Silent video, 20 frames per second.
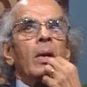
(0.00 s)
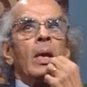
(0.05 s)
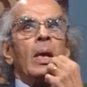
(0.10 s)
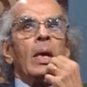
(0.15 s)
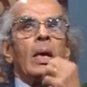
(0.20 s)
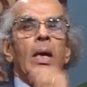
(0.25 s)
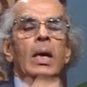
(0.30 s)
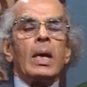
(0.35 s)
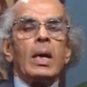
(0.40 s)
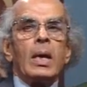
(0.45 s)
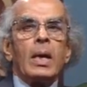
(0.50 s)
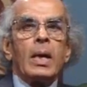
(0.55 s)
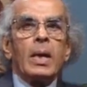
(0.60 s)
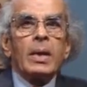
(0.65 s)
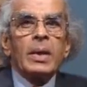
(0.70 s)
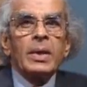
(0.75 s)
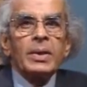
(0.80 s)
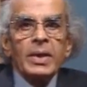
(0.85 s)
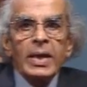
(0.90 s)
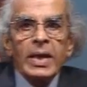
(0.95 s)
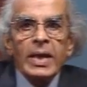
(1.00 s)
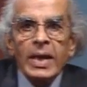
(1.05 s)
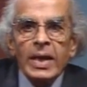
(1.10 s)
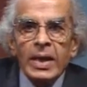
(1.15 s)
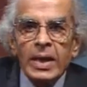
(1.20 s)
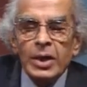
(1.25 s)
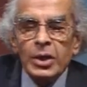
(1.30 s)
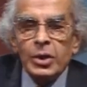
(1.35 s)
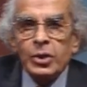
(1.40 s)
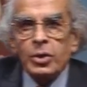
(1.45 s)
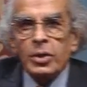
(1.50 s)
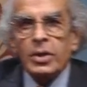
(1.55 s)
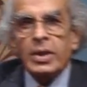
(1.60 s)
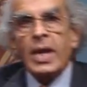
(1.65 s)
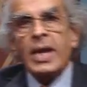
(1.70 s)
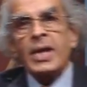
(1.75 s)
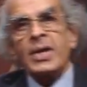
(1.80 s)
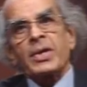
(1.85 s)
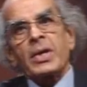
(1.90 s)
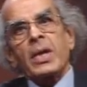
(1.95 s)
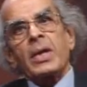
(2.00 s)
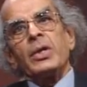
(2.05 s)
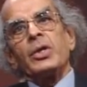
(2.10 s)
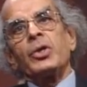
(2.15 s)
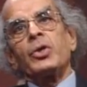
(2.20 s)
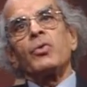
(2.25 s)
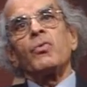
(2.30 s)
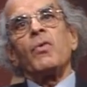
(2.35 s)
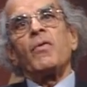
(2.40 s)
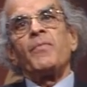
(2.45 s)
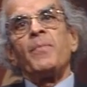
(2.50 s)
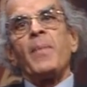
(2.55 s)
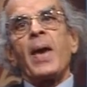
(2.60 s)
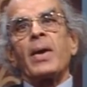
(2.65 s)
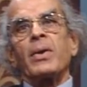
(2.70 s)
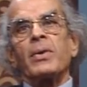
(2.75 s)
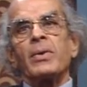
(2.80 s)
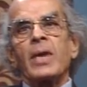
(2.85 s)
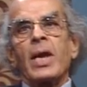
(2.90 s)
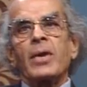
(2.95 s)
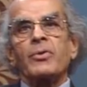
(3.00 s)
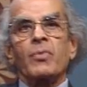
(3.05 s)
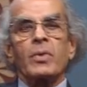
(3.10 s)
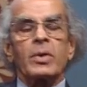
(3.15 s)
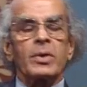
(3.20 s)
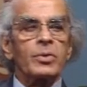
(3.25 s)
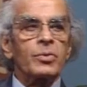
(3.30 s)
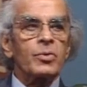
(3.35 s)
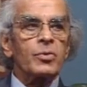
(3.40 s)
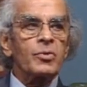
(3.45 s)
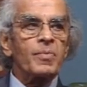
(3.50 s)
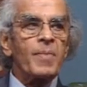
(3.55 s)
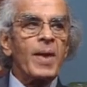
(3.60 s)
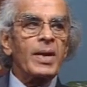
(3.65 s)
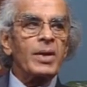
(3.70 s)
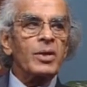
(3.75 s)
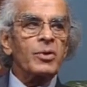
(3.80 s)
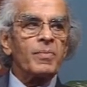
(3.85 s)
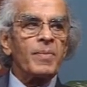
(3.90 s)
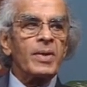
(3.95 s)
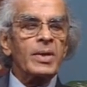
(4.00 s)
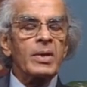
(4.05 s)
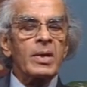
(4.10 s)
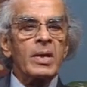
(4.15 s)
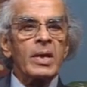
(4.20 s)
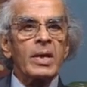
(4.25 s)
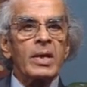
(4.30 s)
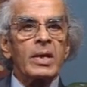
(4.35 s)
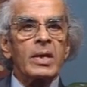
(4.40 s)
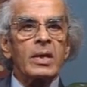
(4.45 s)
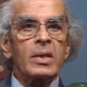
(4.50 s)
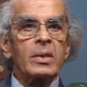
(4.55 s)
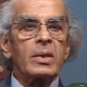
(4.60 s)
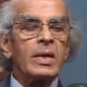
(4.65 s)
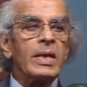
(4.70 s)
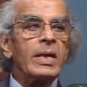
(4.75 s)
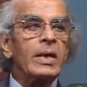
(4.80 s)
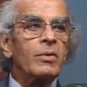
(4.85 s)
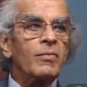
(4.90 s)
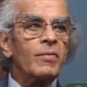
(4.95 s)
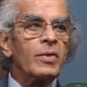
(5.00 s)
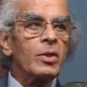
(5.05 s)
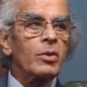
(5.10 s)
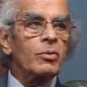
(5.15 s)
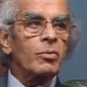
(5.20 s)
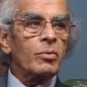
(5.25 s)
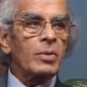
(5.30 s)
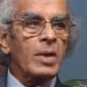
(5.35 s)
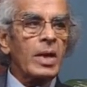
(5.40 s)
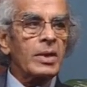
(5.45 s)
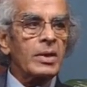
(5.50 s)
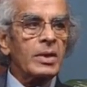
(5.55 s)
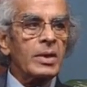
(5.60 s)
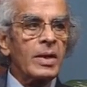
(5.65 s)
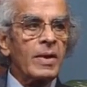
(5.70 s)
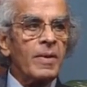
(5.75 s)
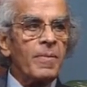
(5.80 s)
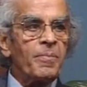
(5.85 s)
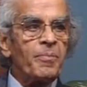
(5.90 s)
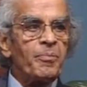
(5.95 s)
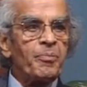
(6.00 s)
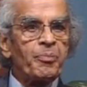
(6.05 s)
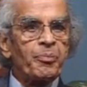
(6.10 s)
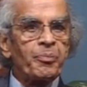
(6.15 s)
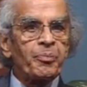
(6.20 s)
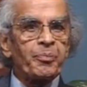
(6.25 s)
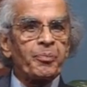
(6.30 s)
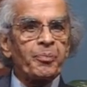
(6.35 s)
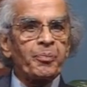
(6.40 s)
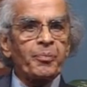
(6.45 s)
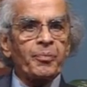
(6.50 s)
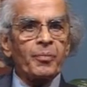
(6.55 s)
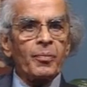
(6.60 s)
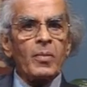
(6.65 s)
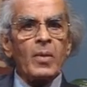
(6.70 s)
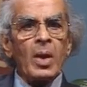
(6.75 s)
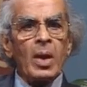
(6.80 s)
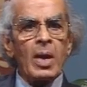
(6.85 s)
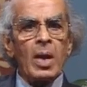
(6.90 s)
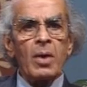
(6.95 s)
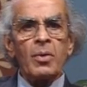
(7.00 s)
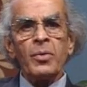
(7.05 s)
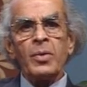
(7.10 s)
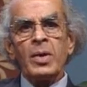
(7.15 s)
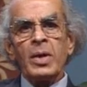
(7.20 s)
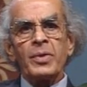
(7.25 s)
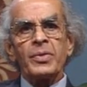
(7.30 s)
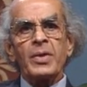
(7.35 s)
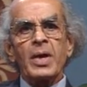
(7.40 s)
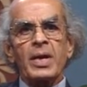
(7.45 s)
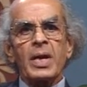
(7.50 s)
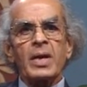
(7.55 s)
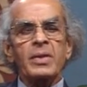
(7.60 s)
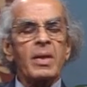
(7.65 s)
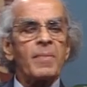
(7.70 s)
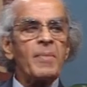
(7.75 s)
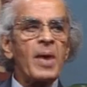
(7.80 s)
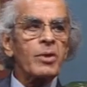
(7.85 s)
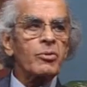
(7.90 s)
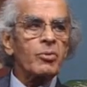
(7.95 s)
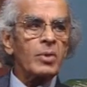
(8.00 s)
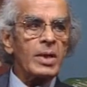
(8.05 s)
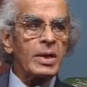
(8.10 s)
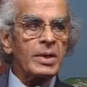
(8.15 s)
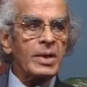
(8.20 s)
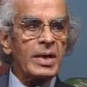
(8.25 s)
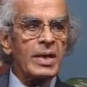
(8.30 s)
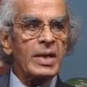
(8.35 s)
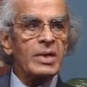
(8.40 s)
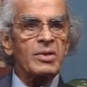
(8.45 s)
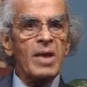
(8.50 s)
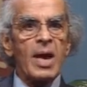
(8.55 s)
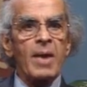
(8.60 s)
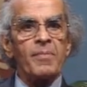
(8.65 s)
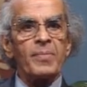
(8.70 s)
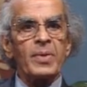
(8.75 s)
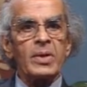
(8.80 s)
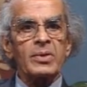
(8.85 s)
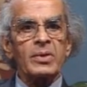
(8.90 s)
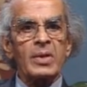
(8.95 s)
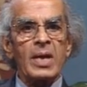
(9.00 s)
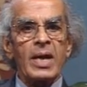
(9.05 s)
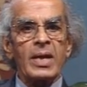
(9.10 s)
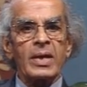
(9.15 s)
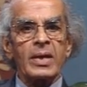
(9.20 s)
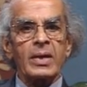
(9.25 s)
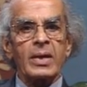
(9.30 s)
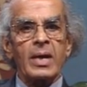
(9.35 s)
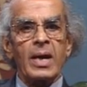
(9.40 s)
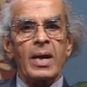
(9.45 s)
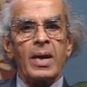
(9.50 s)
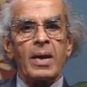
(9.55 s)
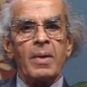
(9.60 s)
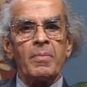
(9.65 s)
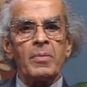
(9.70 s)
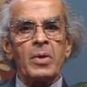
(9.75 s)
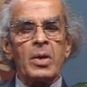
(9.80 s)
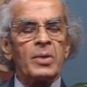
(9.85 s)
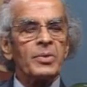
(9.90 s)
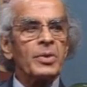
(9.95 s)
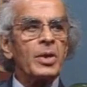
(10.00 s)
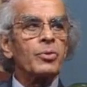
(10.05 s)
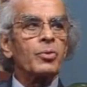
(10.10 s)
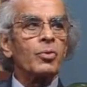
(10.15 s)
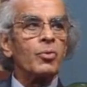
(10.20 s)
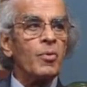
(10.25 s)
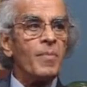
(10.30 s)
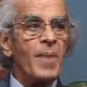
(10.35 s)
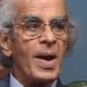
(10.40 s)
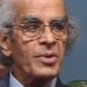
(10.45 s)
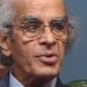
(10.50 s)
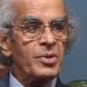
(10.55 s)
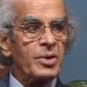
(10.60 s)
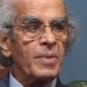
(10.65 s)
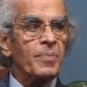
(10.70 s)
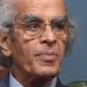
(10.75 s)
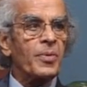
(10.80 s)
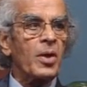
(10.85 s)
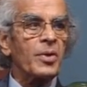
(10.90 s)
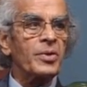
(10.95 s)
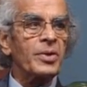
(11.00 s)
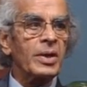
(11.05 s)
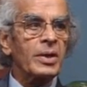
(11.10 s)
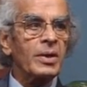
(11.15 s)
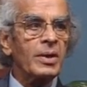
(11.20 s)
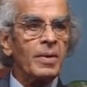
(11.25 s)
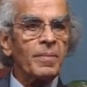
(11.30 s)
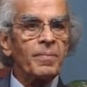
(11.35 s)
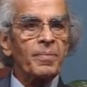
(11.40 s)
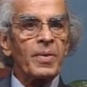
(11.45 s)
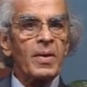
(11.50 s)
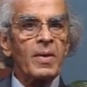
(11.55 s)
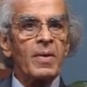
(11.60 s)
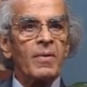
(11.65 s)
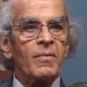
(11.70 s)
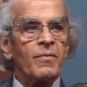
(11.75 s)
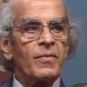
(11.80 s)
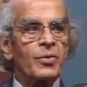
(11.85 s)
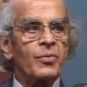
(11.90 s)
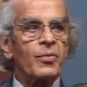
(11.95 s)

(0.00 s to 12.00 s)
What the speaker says: the entire issue of natural resource management is linked with the society. Now, there are some isolated examples like the Sukumajiri project, which